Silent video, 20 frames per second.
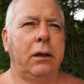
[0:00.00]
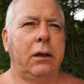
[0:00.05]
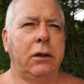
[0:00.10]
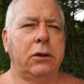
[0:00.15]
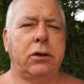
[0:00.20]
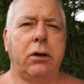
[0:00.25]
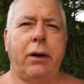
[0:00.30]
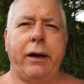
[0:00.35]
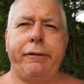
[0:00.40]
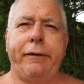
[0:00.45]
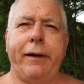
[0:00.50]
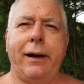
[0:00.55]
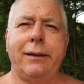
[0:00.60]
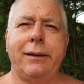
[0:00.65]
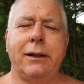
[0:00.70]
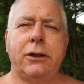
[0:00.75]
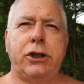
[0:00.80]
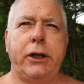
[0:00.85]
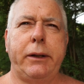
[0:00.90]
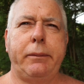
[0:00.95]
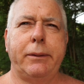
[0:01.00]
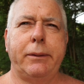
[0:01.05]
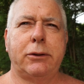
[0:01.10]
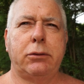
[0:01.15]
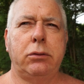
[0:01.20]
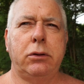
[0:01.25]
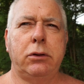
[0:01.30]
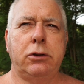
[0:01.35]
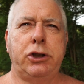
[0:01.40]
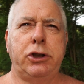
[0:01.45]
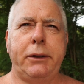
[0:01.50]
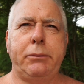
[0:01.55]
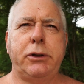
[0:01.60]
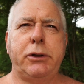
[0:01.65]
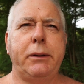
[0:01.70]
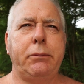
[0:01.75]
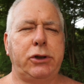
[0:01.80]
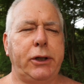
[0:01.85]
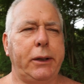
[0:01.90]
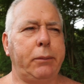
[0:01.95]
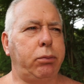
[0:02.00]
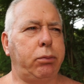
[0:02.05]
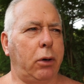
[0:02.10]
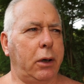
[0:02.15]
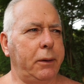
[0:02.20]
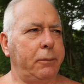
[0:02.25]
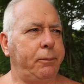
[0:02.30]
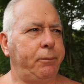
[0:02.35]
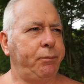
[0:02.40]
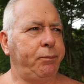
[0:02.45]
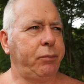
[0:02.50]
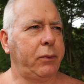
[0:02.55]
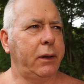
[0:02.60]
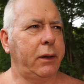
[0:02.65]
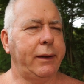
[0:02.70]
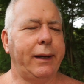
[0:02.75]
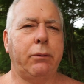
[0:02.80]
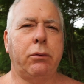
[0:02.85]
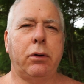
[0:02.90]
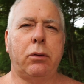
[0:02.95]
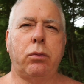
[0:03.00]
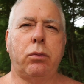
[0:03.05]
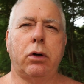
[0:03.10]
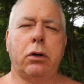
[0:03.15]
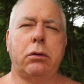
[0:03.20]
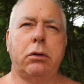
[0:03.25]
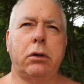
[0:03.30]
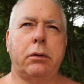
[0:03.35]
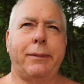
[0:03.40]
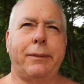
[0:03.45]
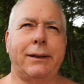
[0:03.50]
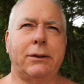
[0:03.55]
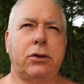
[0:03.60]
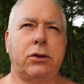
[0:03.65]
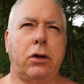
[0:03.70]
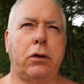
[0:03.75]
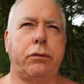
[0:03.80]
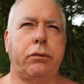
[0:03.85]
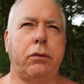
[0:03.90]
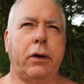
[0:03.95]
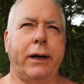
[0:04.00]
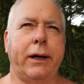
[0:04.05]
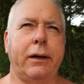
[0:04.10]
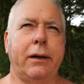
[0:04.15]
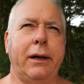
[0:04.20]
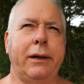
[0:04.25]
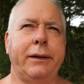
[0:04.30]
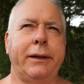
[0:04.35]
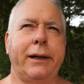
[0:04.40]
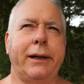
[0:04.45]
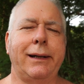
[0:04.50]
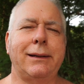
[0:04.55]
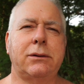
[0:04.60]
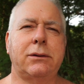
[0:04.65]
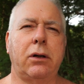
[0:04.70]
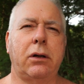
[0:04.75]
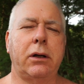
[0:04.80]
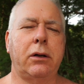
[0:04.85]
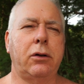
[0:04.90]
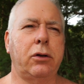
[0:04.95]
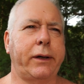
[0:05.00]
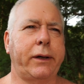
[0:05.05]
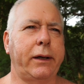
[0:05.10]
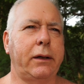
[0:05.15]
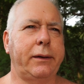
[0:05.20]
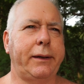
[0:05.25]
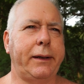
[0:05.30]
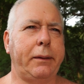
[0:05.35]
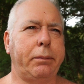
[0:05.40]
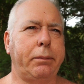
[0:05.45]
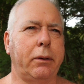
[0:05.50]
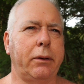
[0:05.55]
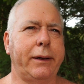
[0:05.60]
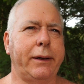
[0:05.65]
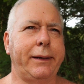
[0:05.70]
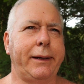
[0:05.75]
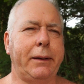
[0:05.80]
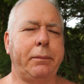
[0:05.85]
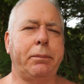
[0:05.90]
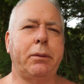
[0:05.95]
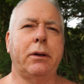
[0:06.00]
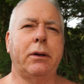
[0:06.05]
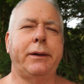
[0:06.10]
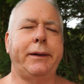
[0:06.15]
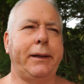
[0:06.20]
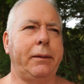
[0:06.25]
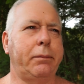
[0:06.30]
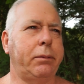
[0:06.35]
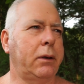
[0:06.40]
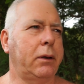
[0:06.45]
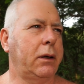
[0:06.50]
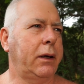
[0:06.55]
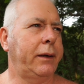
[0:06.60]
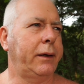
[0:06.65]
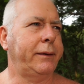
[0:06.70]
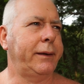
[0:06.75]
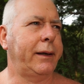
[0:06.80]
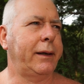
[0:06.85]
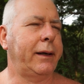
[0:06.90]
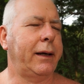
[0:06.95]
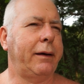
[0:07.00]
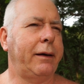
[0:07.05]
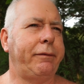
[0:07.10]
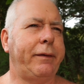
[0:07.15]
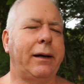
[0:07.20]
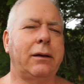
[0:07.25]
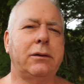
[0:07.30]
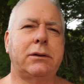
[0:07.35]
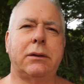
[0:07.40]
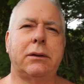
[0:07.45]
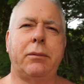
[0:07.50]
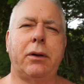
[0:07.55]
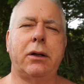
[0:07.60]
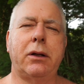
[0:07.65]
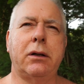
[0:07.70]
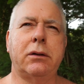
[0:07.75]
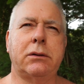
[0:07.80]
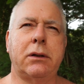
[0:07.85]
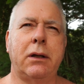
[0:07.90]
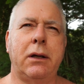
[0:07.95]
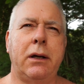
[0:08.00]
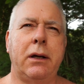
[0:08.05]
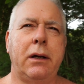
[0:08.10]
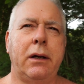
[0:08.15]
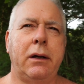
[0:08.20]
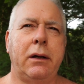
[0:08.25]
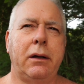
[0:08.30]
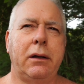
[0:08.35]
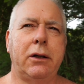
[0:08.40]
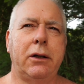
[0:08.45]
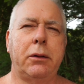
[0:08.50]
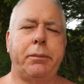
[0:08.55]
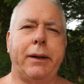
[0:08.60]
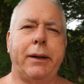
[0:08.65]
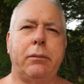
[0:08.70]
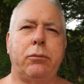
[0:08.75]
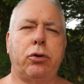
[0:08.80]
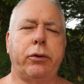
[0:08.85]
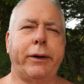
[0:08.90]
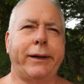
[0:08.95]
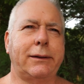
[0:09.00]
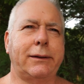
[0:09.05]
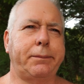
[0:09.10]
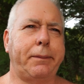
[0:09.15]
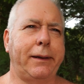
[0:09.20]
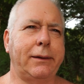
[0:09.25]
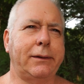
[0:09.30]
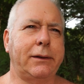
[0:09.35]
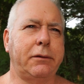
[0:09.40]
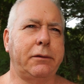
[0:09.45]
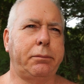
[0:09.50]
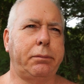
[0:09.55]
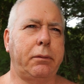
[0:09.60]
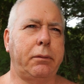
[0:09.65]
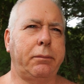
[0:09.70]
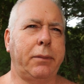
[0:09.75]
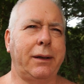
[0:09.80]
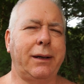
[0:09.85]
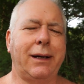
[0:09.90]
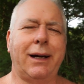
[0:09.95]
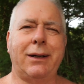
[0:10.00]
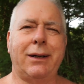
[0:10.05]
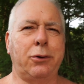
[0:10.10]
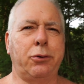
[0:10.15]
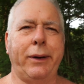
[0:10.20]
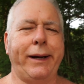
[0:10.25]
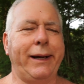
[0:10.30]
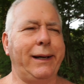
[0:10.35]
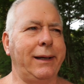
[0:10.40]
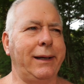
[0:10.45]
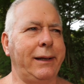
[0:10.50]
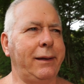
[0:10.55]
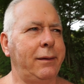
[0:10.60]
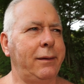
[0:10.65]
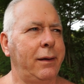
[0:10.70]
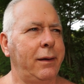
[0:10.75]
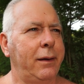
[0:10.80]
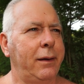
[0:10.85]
So I found the cheap one that would work with my software, and then I started looking deeper and deeper and deeper, and then I found some others a little bit more expensive, but not greatly.